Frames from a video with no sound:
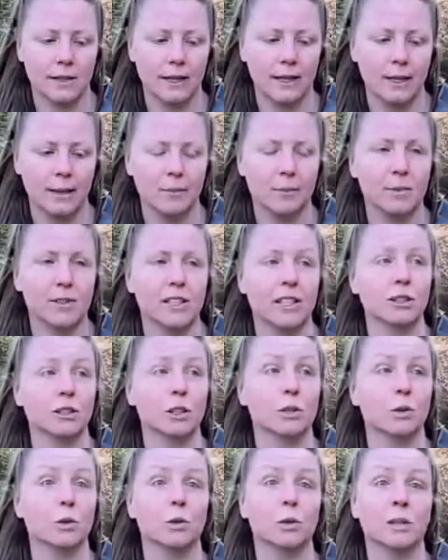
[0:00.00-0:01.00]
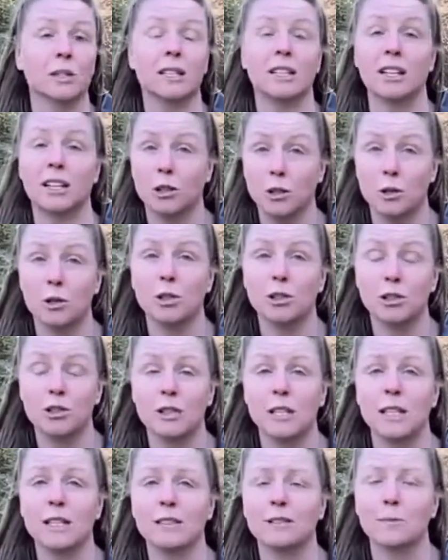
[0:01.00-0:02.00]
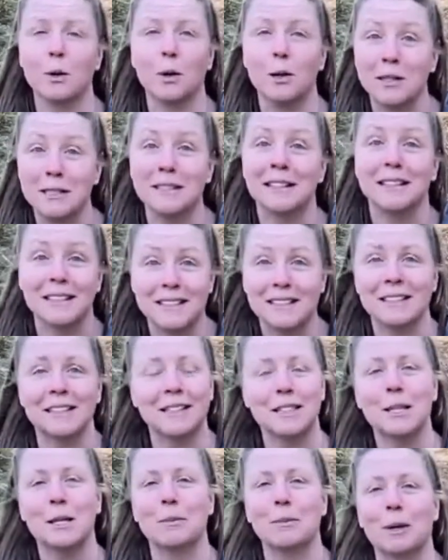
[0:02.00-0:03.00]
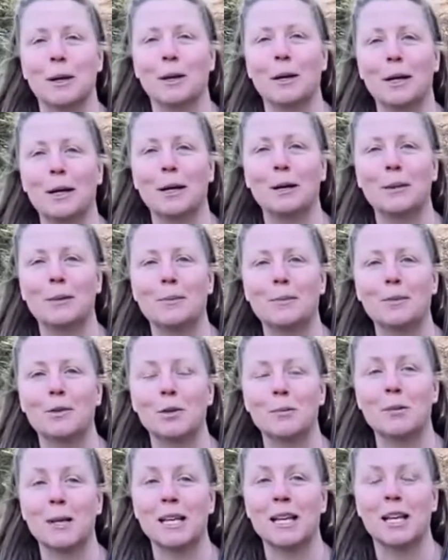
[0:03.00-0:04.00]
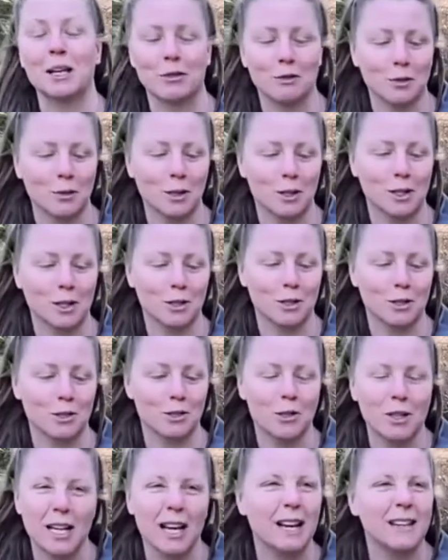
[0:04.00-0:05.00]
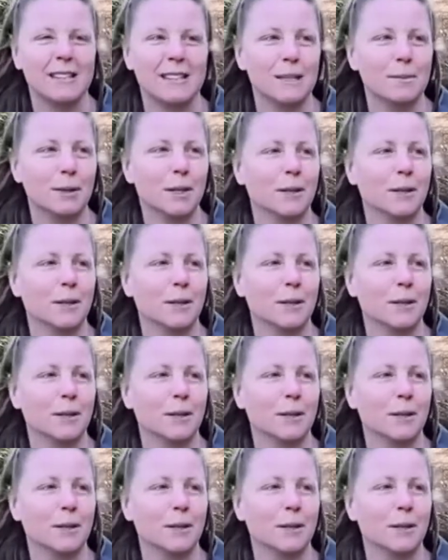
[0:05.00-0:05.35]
Certainly don't go near a yew tree, it's poisonous, but so be careful with your tree ID.